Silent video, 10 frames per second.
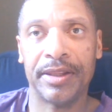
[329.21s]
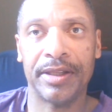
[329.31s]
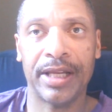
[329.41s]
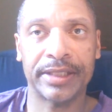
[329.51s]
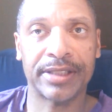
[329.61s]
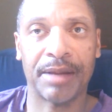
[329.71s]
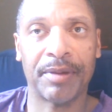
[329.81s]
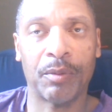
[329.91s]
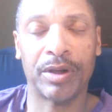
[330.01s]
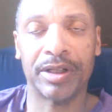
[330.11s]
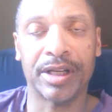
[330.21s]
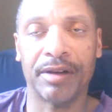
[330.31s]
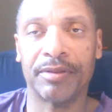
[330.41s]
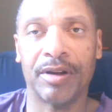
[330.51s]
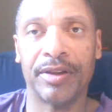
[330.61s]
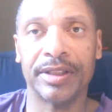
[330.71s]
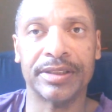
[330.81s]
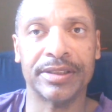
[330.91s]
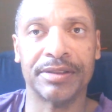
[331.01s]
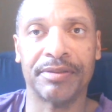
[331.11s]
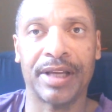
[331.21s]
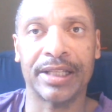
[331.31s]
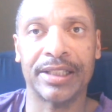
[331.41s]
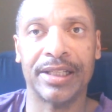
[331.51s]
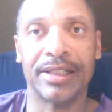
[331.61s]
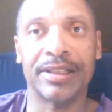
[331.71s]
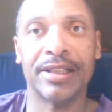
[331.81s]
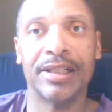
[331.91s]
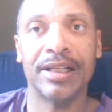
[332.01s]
The next time I wanted to cover on this is the fact that